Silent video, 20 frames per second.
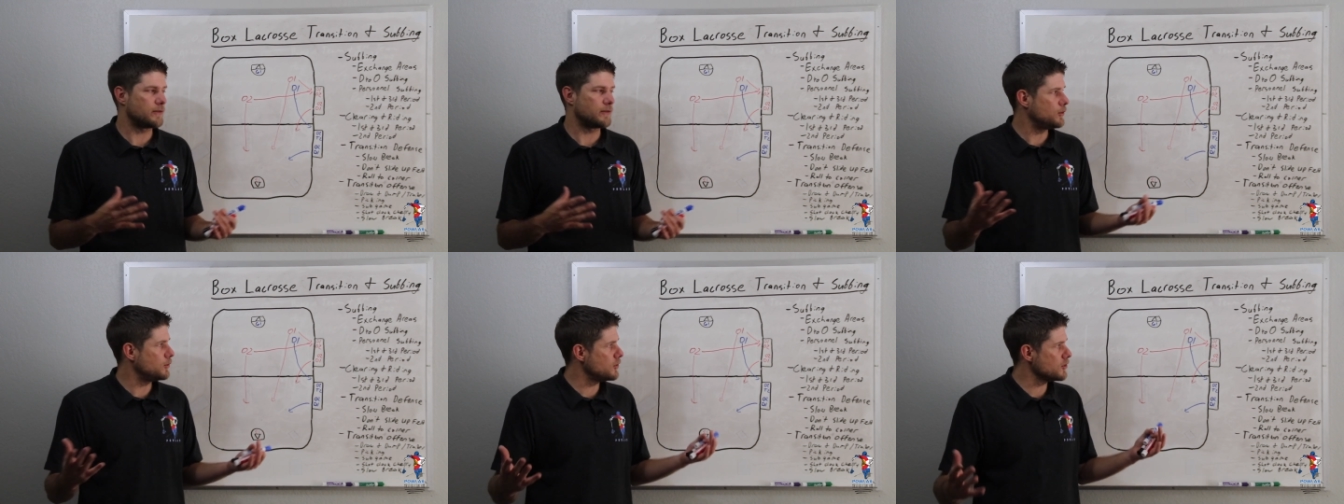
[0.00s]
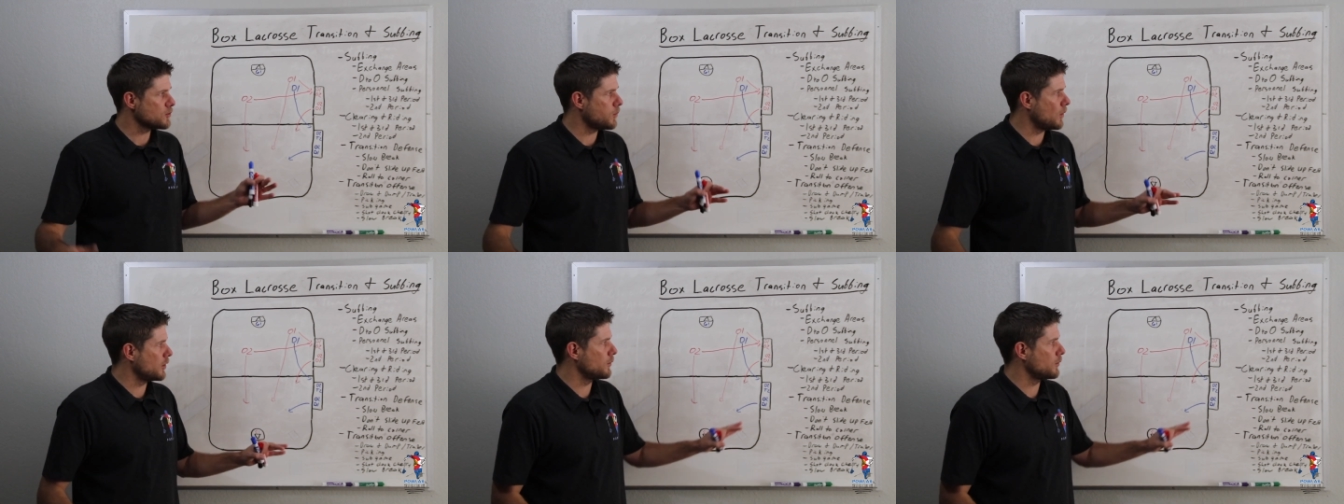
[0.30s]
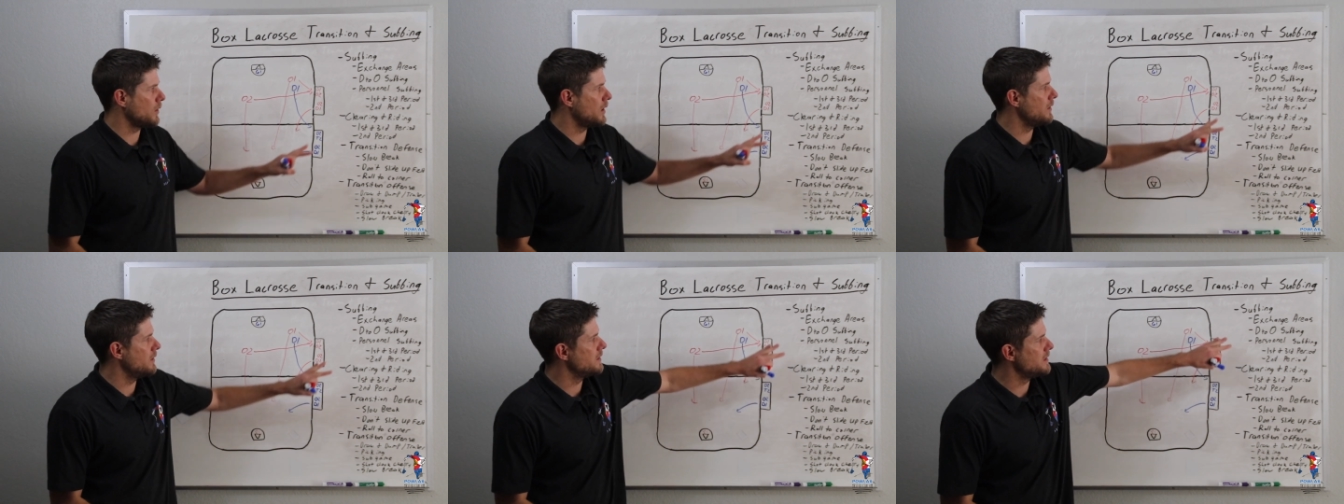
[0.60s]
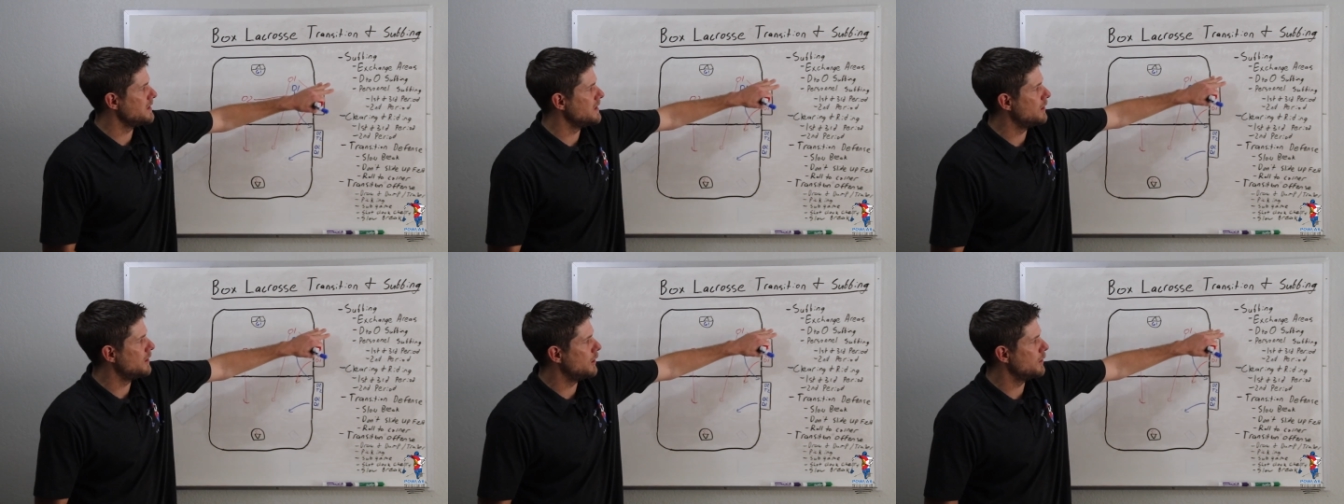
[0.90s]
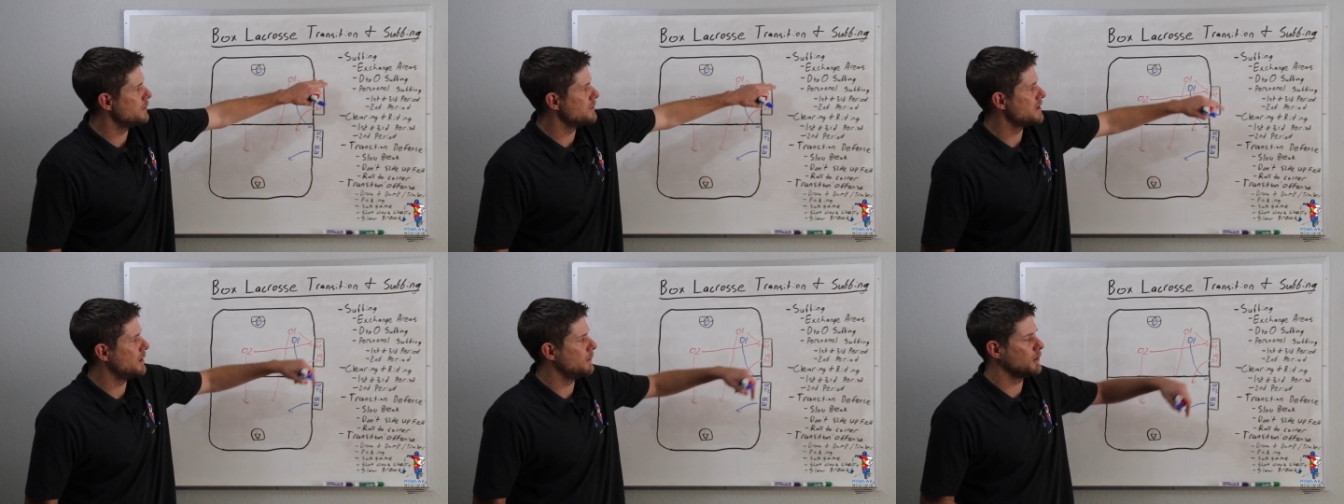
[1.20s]
If you just want to run the D to
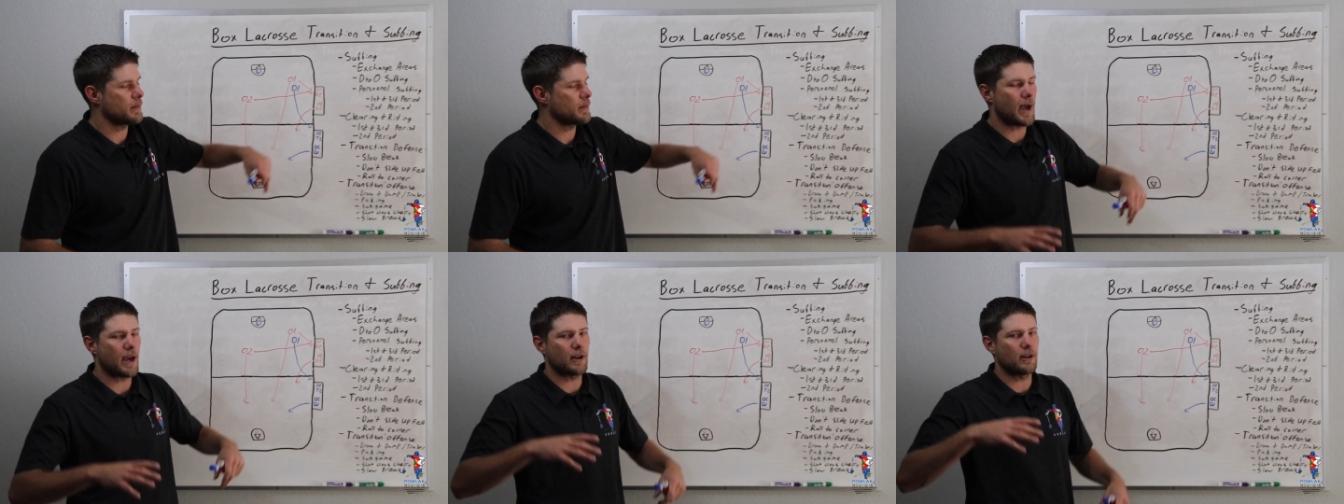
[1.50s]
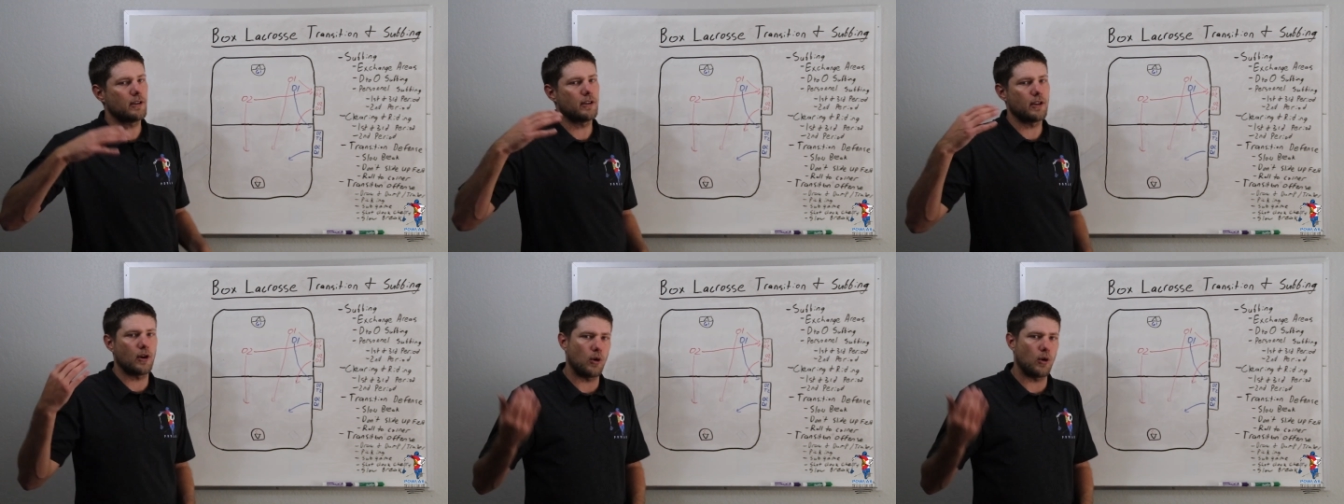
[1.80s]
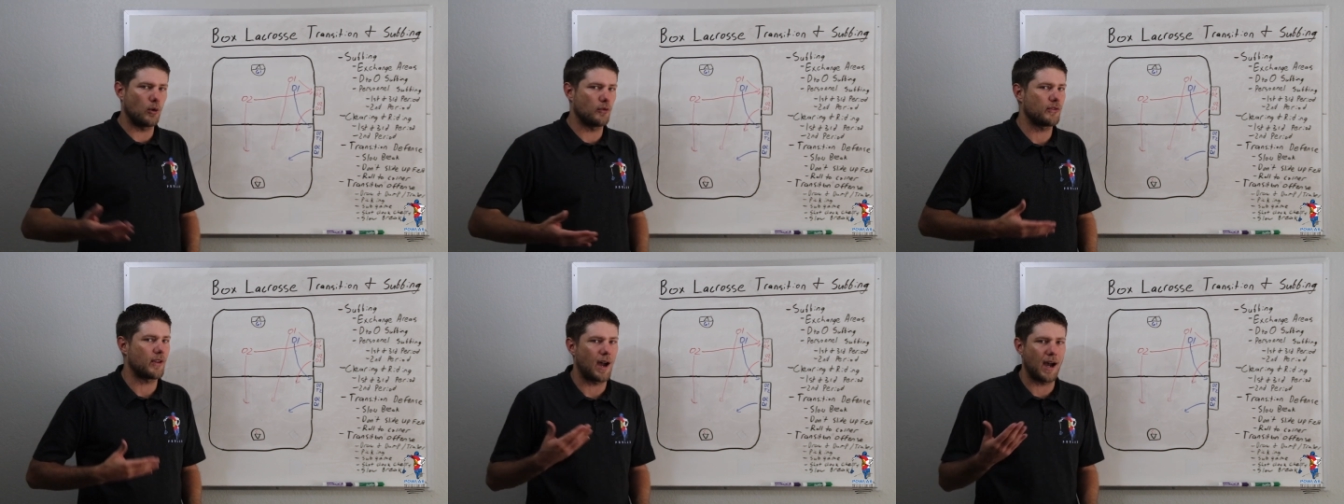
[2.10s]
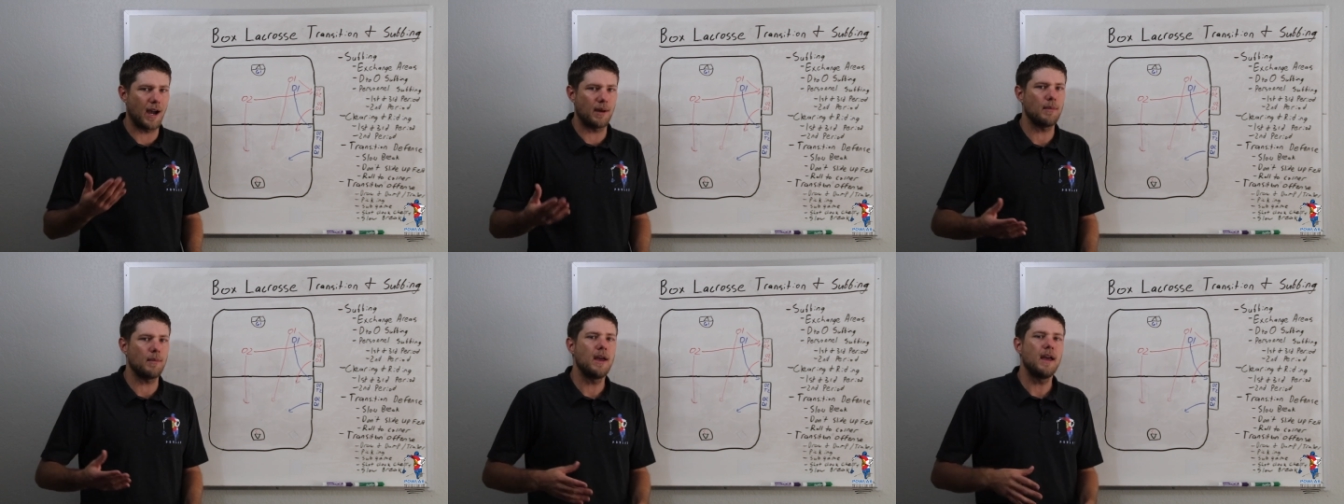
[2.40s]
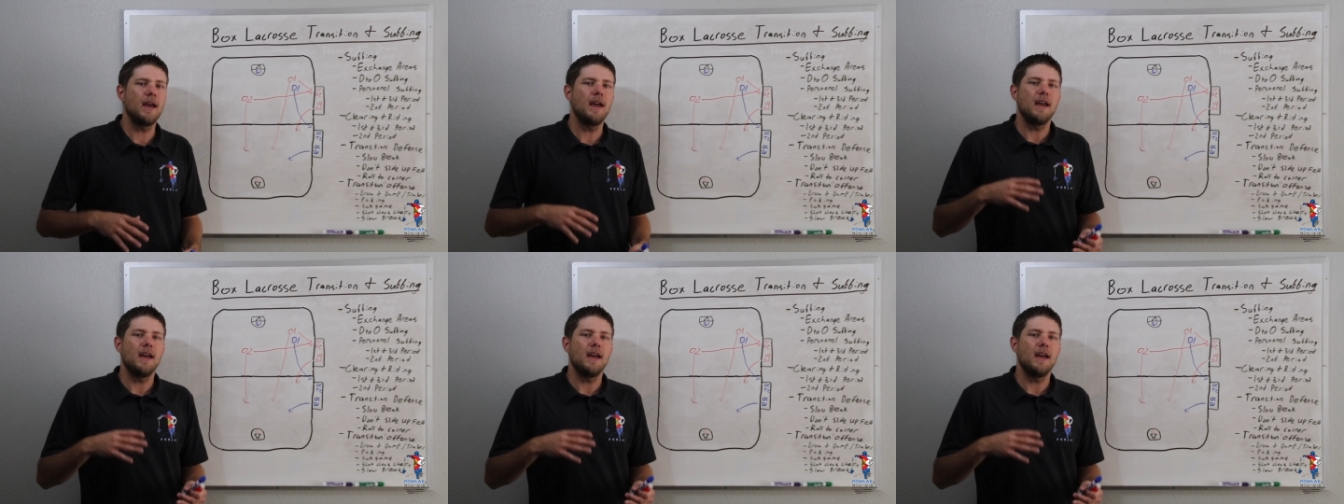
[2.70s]
O subbing pattern the whole time,